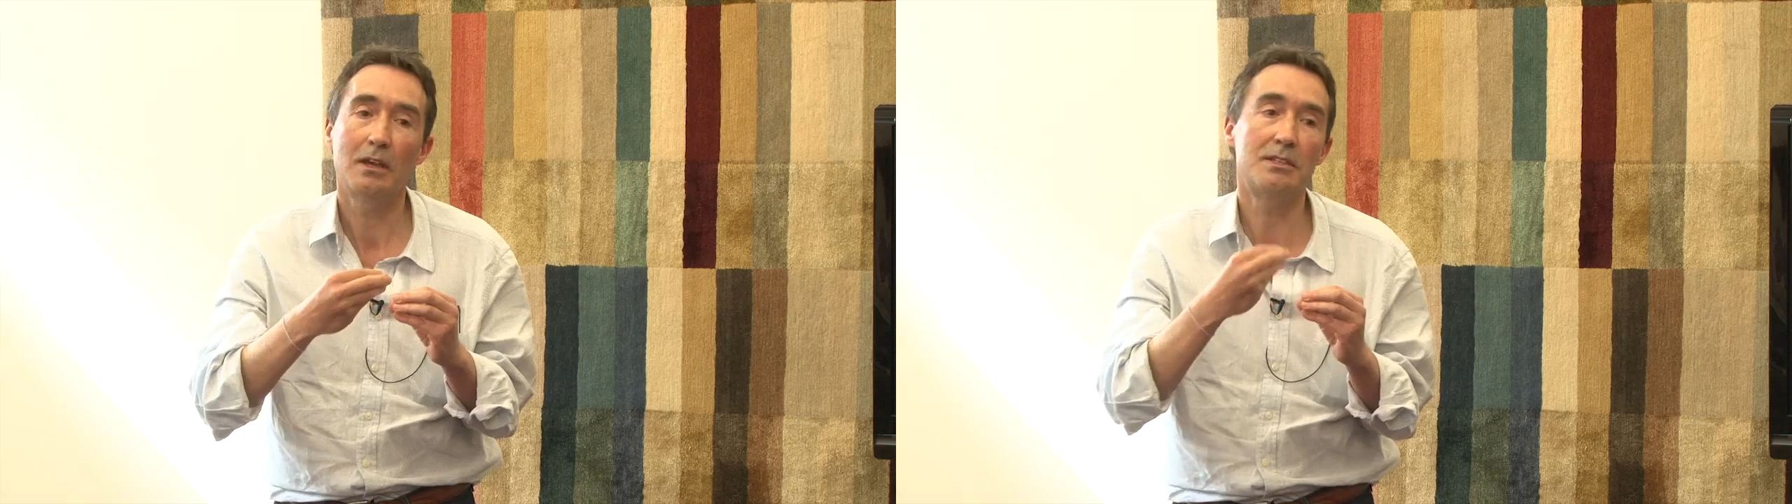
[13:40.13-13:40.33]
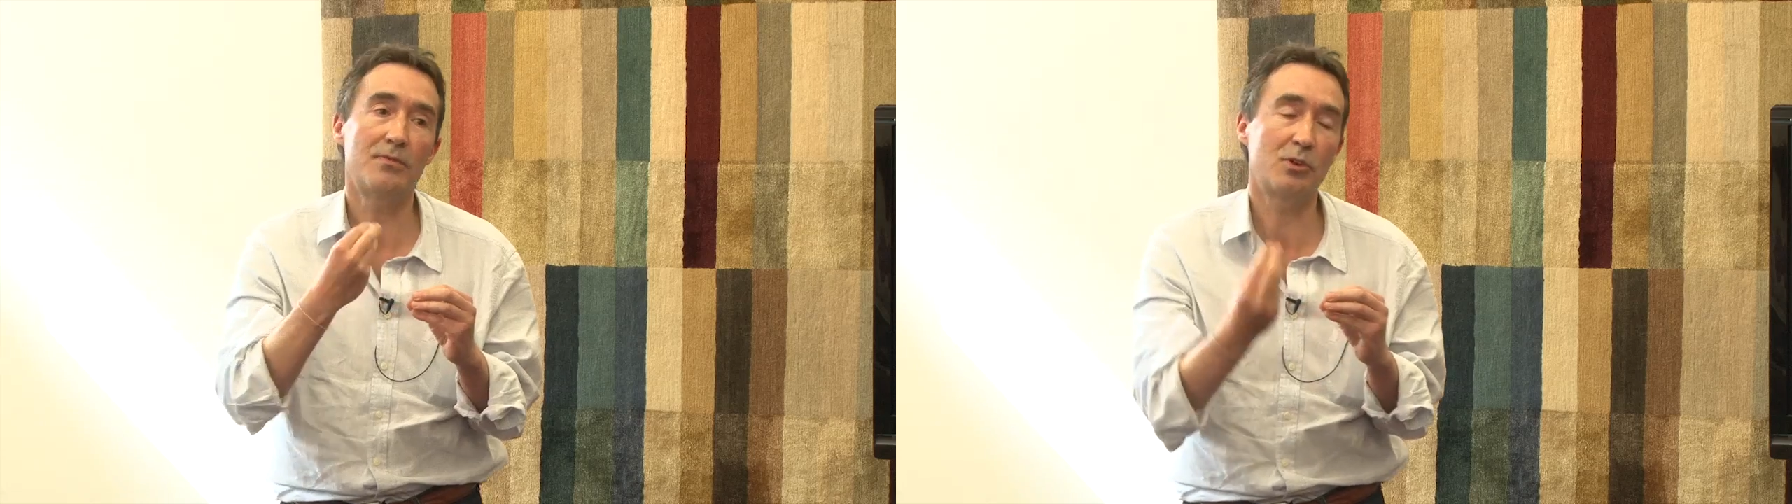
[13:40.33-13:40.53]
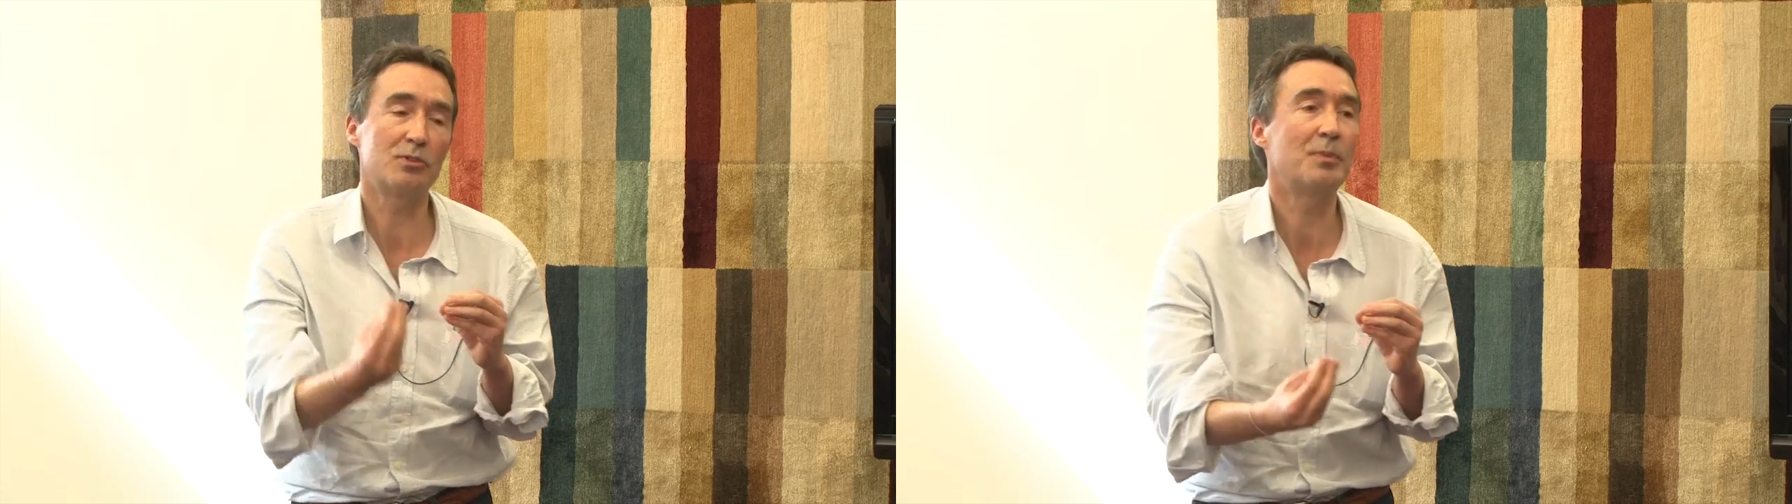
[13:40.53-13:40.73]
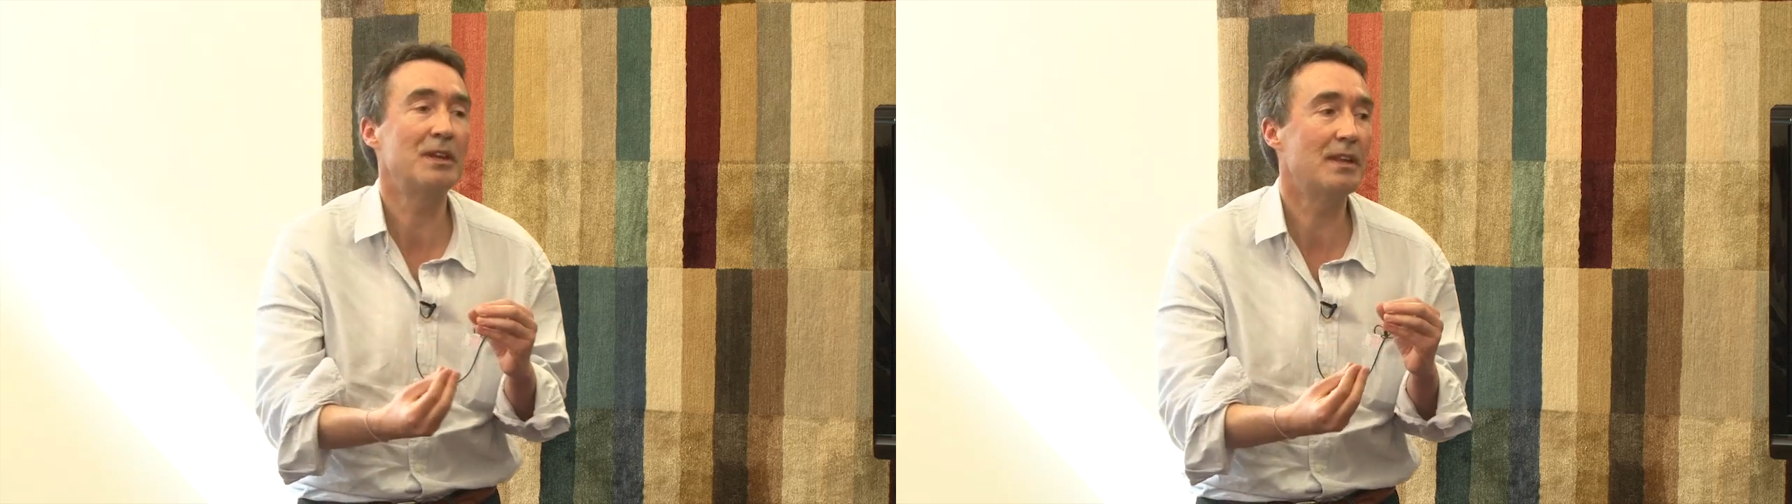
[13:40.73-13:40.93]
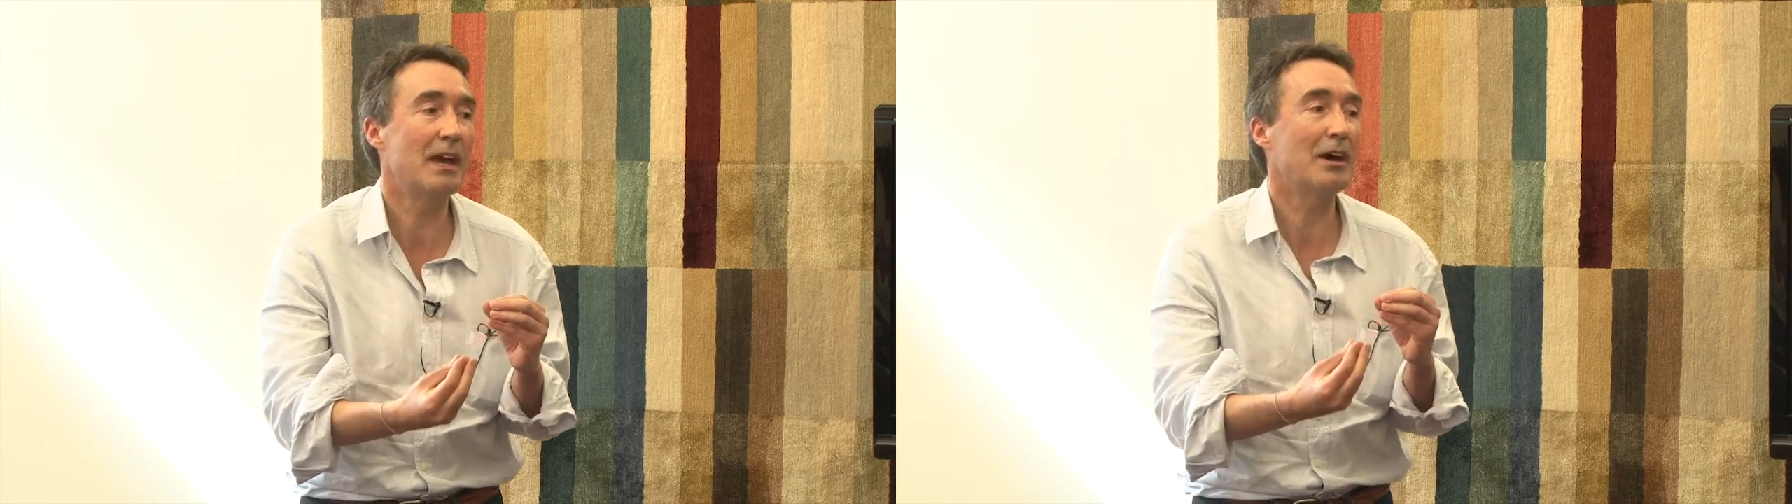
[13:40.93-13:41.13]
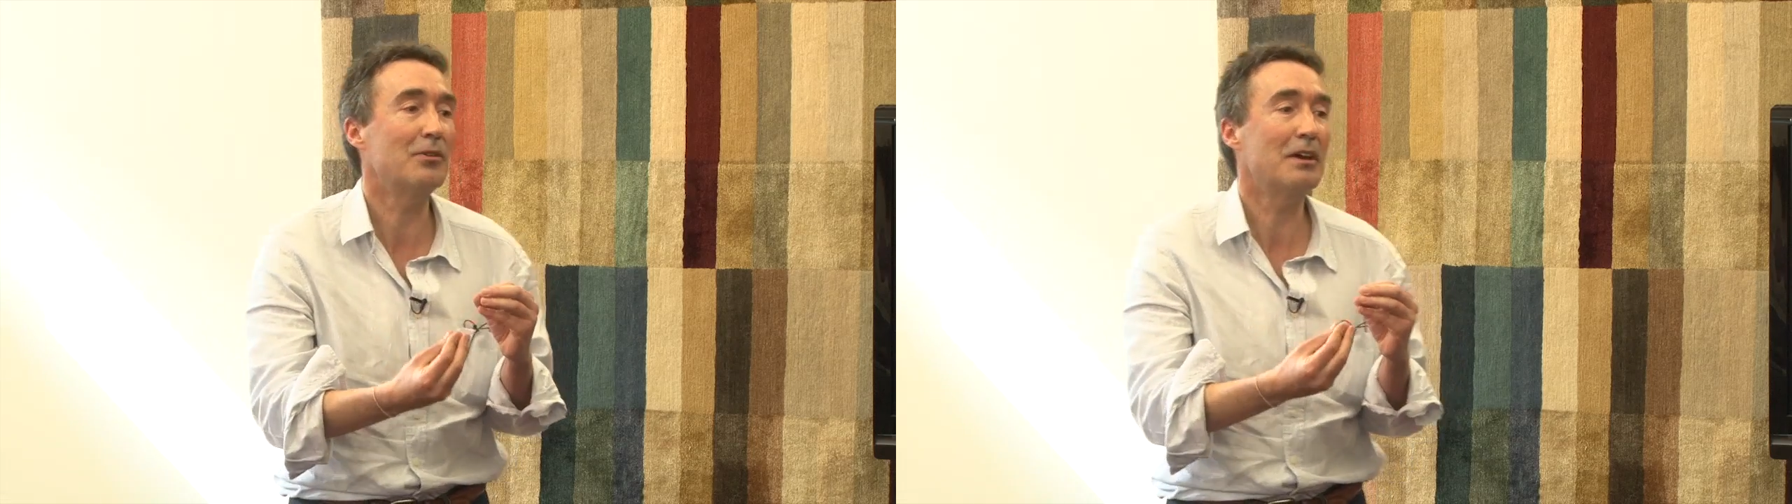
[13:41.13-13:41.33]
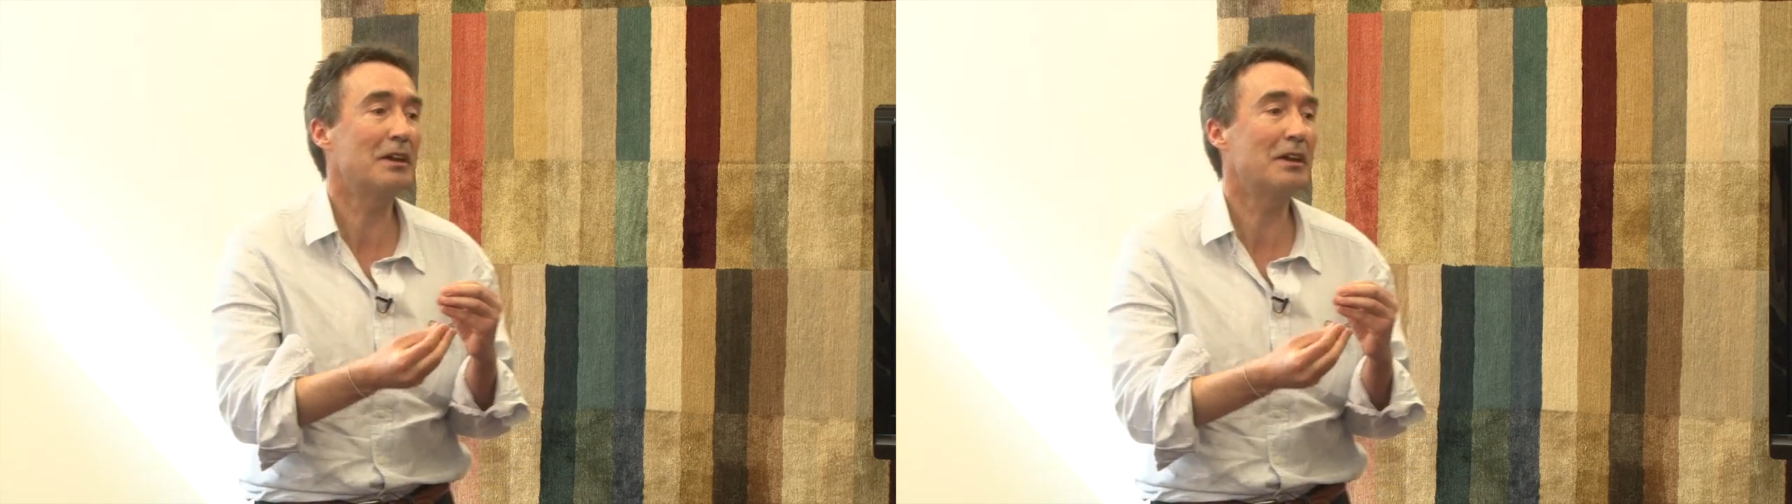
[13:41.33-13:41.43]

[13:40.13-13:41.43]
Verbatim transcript: difficult to pin down,